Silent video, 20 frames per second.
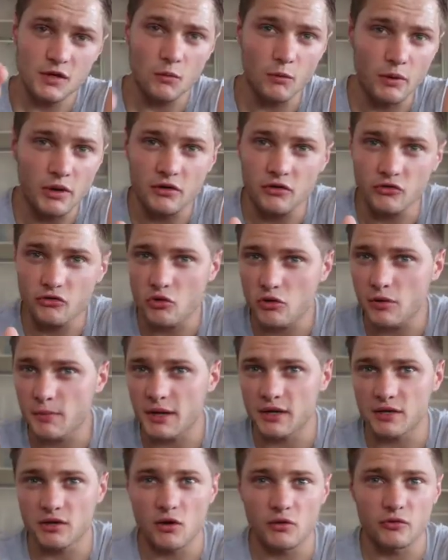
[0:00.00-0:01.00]
We're going to talk
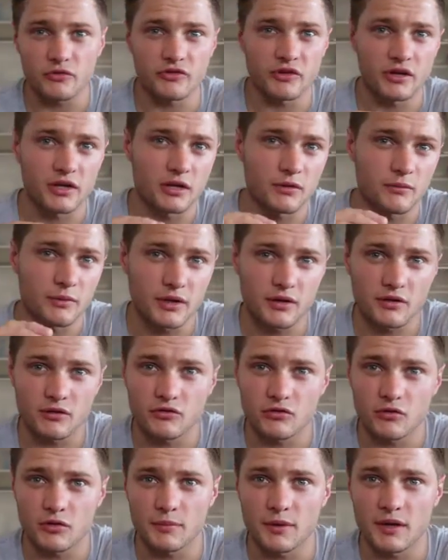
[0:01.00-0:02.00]
about goal setting. We're going to
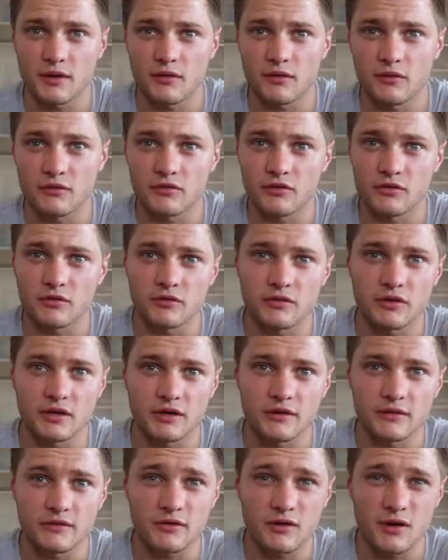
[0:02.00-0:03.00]
talk about those little
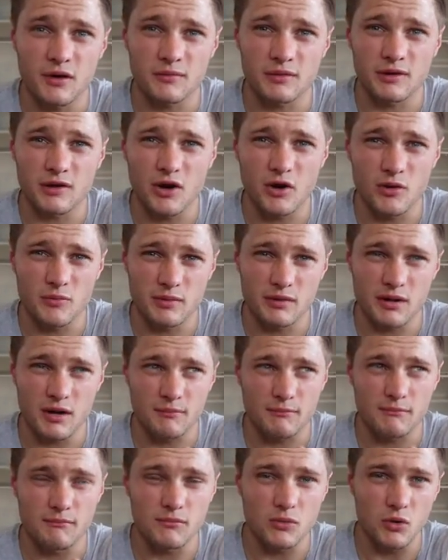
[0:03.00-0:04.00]
things. I'm going to open
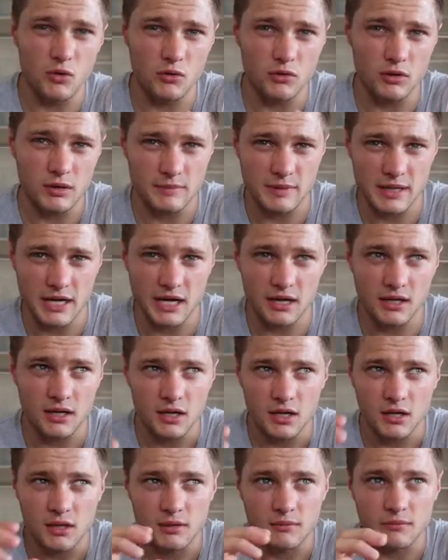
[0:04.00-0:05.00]
up more about
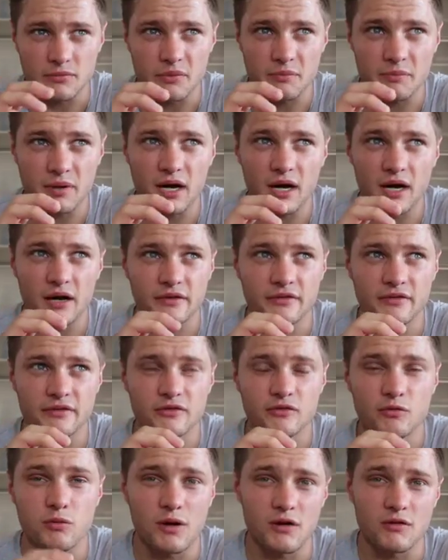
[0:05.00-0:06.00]
the
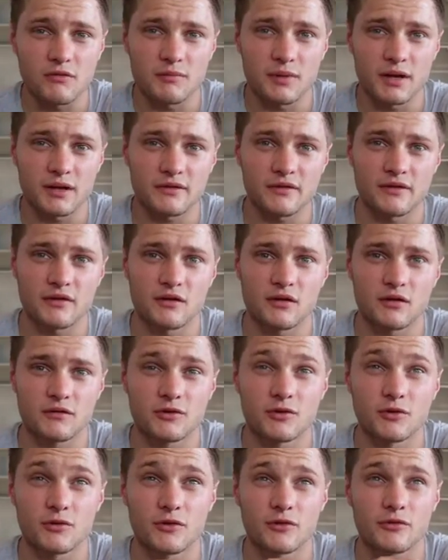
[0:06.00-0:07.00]
past 12 months that
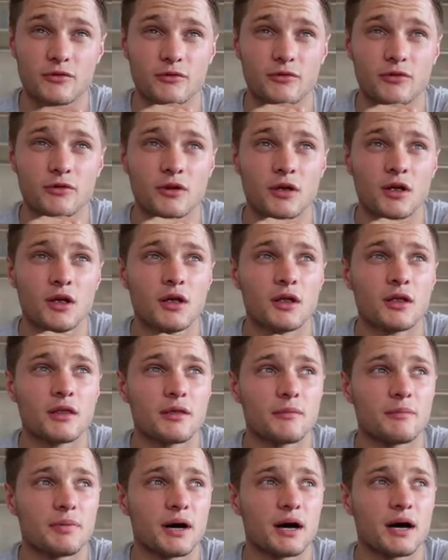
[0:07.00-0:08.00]
I've gone through,
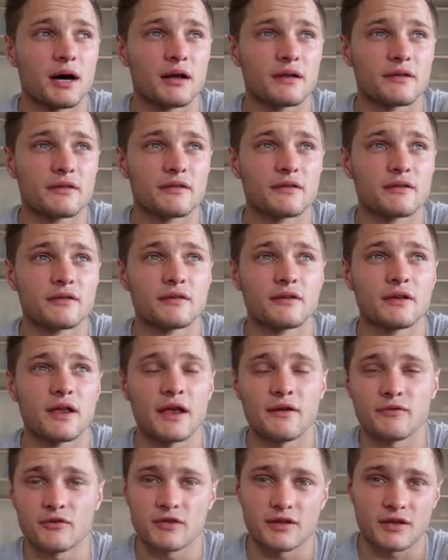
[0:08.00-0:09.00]
the past,
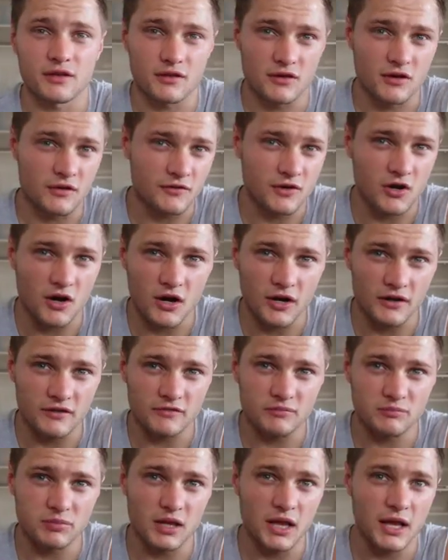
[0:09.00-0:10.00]
everything that I've kind
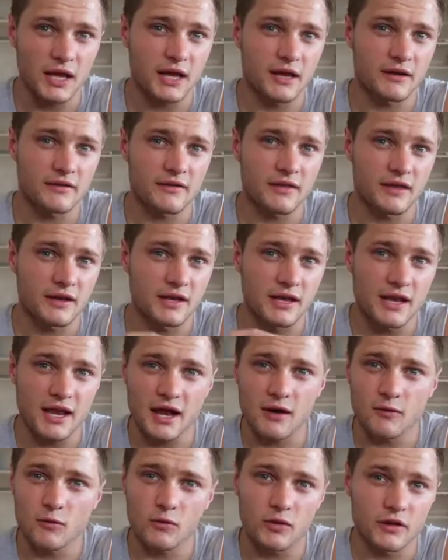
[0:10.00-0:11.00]
of planned, that
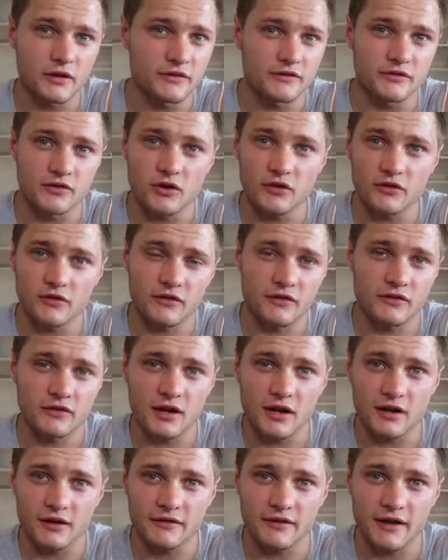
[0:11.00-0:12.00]
now all these dots are
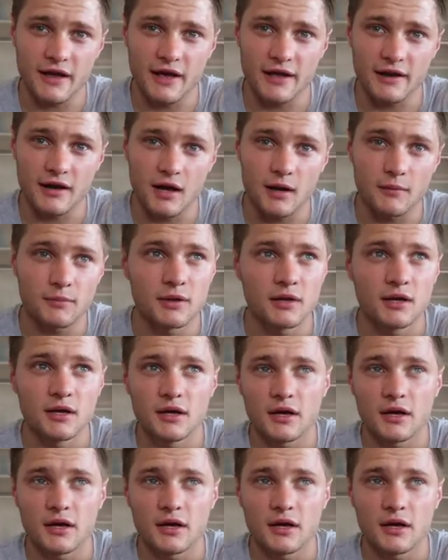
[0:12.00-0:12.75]
starting to add up.